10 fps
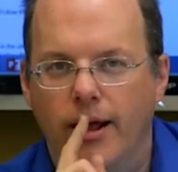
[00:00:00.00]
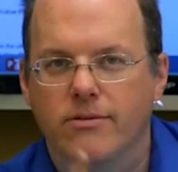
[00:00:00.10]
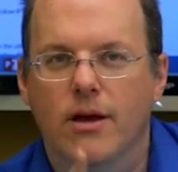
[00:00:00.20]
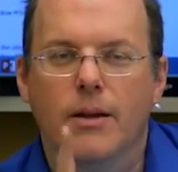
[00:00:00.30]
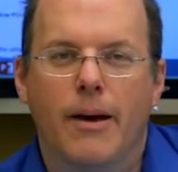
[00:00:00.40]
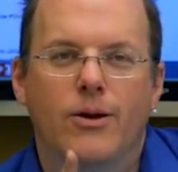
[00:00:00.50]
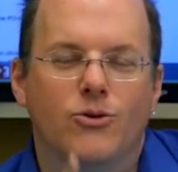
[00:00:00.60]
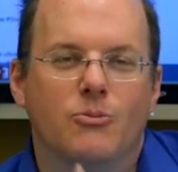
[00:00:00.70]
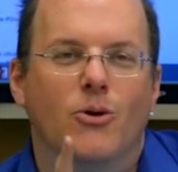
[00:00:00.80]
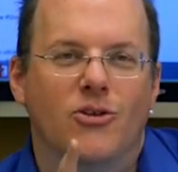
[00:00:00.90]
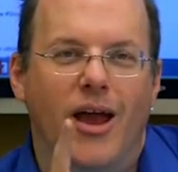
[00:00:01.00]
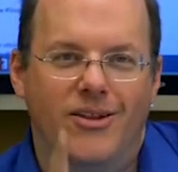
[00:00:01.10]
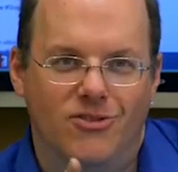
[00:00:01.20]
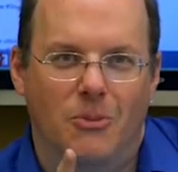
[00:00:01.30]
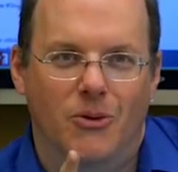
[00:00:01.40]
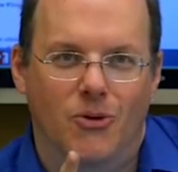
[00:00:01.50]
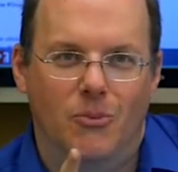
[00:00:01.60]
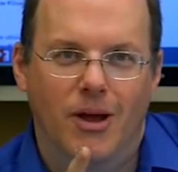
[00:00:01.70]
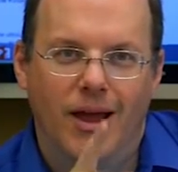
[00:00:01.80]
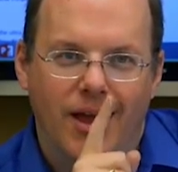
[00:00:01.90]
It's not about who's most handsome in the
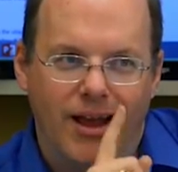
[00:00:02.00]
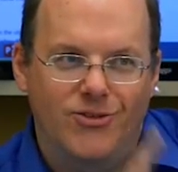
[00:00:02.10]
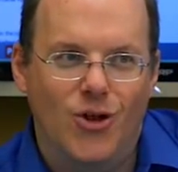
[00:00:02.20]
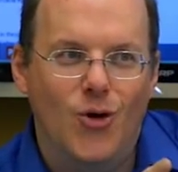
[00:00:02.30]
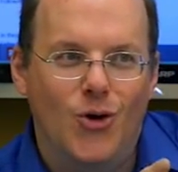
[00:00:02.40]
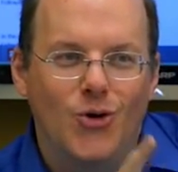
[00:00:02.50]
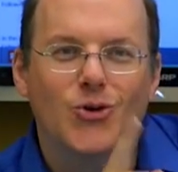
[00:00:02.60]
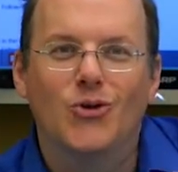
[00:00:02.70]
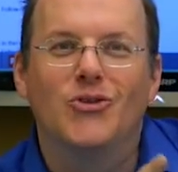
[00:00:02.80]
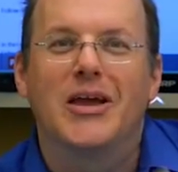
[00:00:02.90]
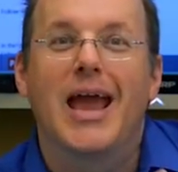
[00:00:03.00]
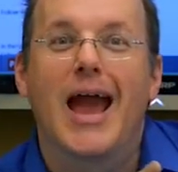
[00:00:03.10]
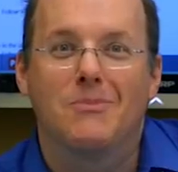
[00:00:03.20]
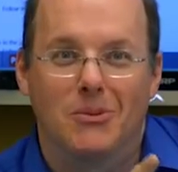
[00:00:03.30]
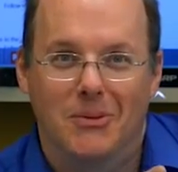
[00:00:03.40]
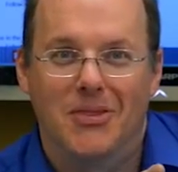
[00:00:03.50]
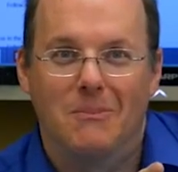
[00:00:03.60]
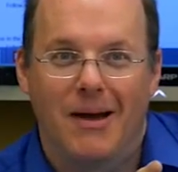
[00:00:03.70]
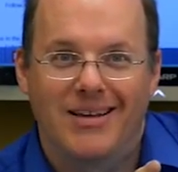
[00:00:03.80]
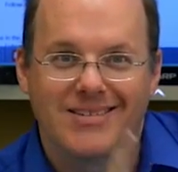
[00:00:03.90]
room. It's who knows the cameraman the
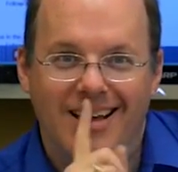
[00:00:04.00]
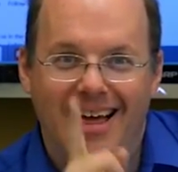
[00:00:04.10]
best.